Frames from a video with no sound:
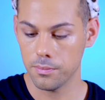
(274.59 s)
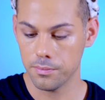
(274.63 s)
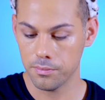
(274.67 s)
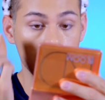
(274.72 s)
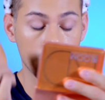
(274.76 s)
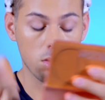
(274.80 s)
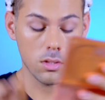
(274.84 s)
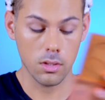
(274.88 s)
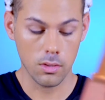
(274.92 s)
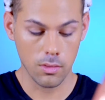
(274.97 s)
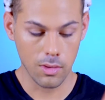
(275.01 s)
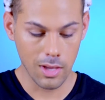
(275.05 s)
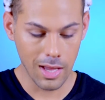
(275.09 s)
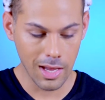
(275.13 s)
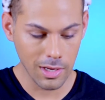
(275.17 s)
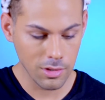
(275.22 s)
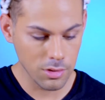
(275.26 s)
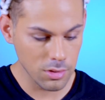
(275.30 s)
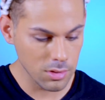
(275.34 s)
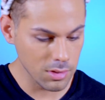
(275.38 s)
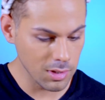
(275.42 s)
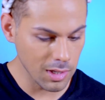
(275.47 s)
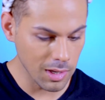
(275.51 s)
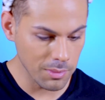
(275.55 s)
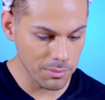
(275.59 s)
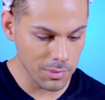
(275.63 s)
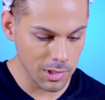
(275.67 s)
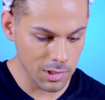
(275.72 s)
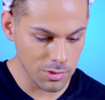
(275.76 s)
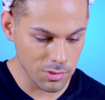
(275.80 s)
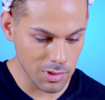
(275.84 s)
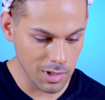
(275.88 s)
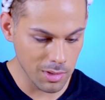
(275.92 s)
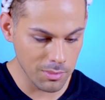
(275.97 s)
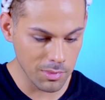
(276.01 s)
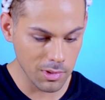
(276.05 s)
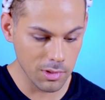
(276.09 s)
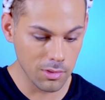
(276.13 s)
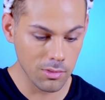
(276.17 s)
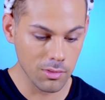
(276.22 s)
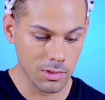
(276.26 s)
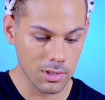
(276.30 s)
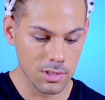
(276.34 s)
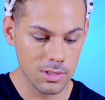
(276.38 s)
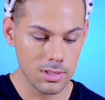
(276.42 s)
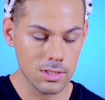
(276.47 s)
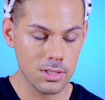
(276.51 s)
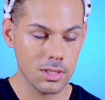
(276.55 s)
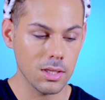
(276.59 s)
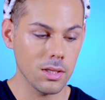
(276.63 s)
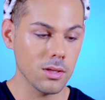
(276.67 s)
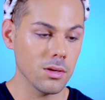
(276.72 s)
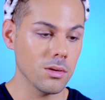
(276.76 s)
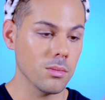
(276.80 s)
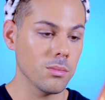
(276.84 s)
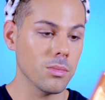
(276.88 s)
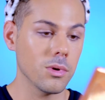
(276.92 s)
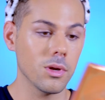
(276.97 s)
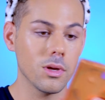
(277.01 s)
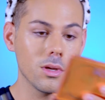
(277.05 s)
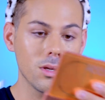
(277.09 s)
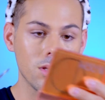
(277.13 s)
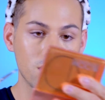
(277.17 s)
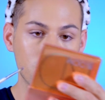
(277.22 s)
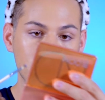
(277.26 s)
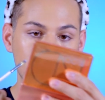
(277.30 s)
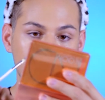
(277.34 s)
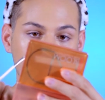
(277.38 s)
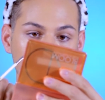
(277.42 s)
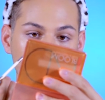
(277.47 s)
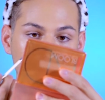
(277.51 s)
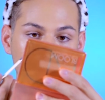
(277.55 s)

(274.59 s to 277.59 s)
So actually, I'm gonna try my little concealer brush.